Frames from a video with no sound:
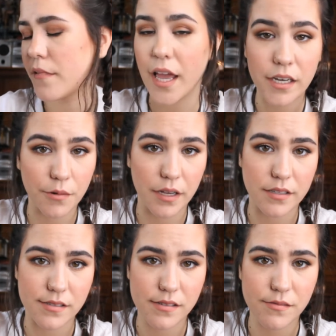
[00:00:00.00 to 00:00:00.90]

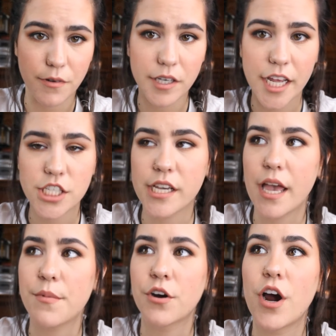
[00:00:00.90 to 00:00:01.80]
Anyways, one day she
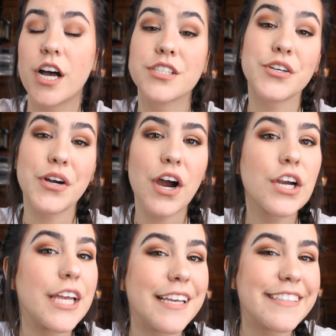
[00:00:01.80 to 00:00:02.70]
came across her car
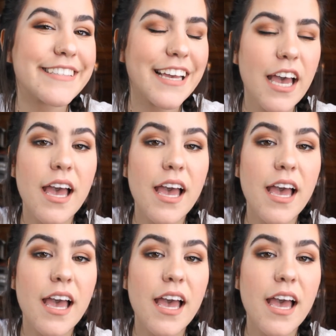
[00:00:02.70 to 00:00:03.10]
keys,